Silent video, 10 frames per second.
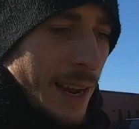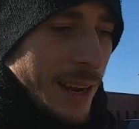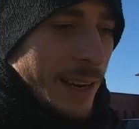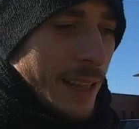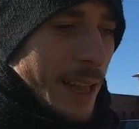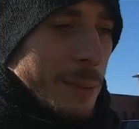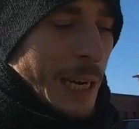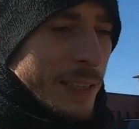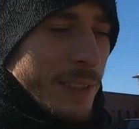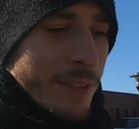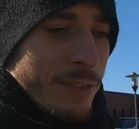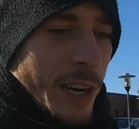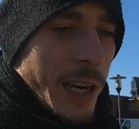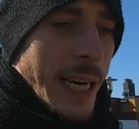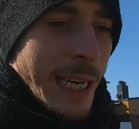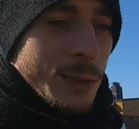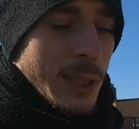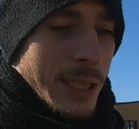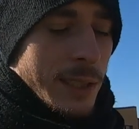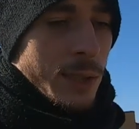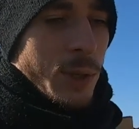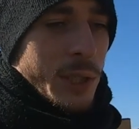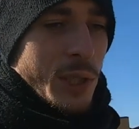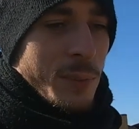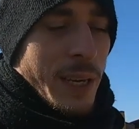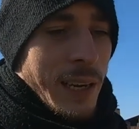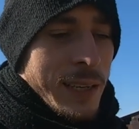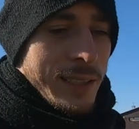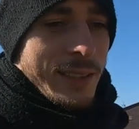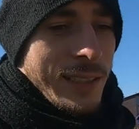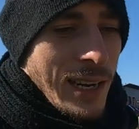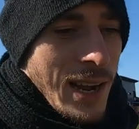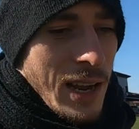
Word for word: Uh, I'm kind of in a very interesting situation because